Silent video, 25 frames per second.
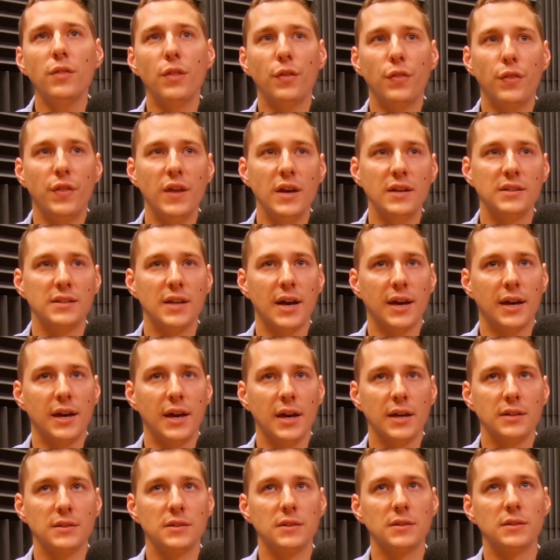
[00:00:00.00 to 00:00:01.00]
of the things that
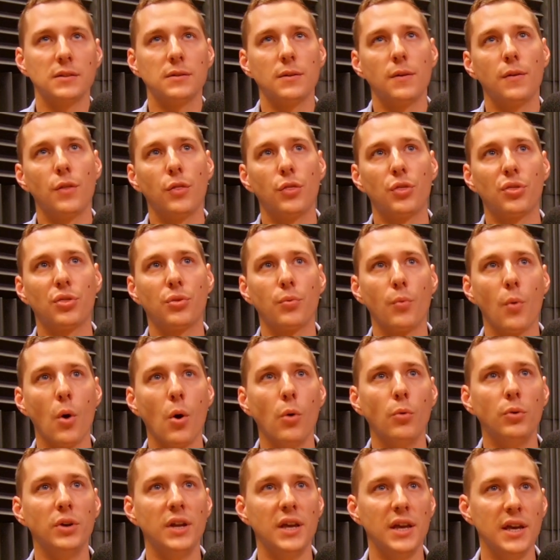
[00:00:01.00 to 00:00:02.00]
gets
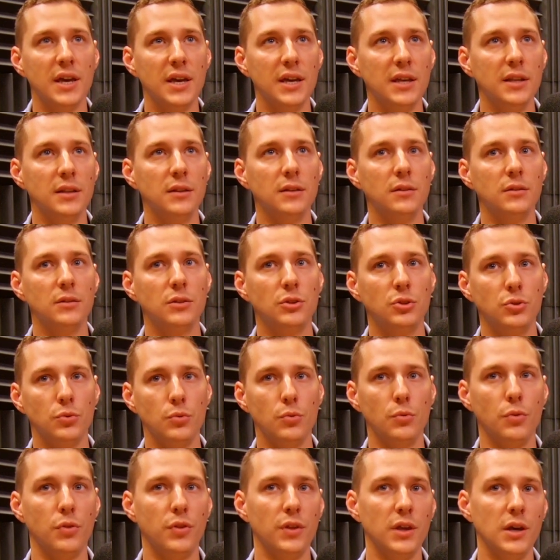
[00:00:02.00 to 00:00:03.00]
thrown
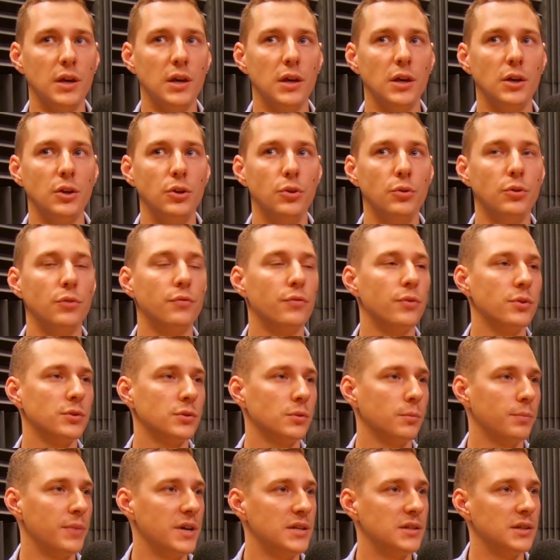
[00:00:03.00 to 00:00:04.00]
into the
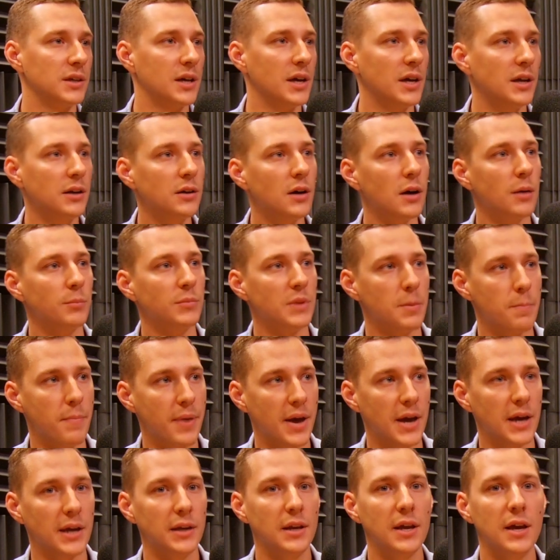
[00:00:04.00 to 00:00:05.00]
universal basic income
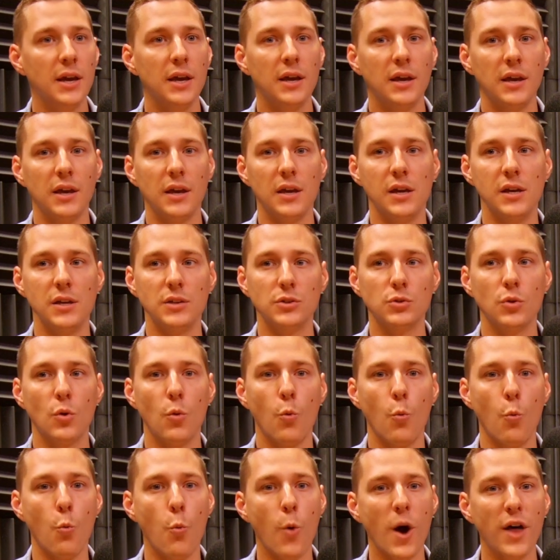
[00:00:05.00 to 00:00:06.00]
debate is
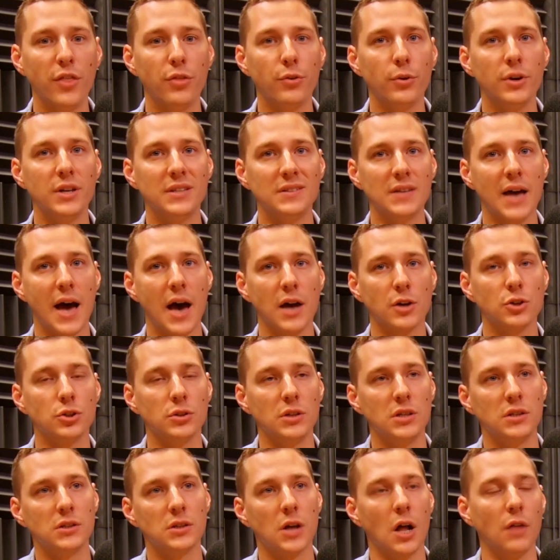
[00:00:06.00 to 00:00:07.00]
whether it's
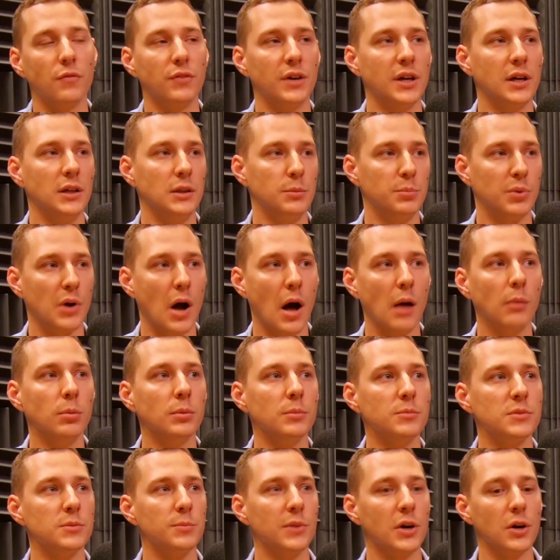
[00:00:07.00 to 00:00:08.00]
actually solving any
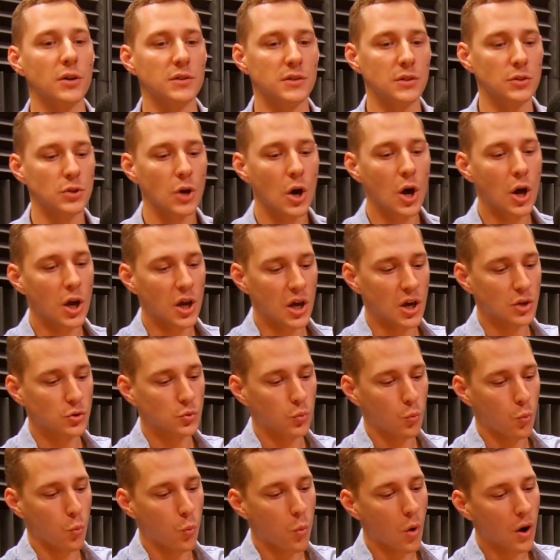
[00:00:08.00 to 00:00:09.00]
problems, because
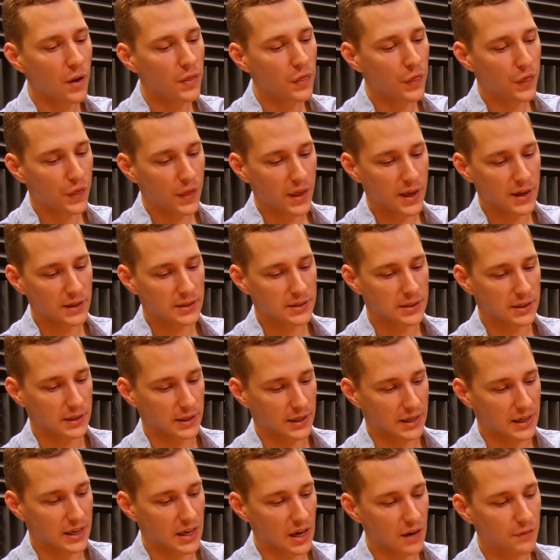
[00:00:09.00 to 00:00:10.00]
it's one thing to
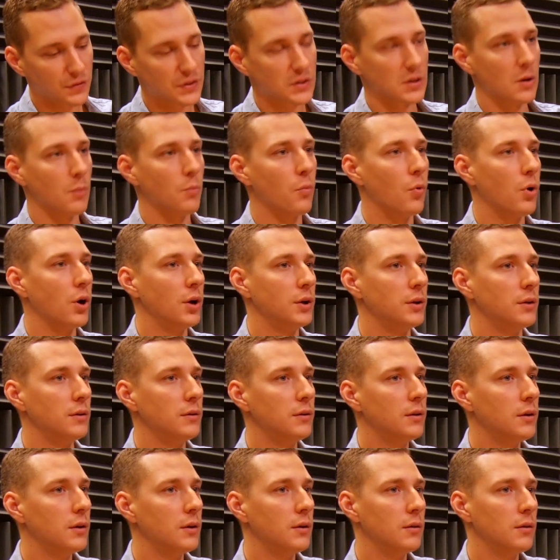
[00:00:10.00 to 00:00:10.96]
give someone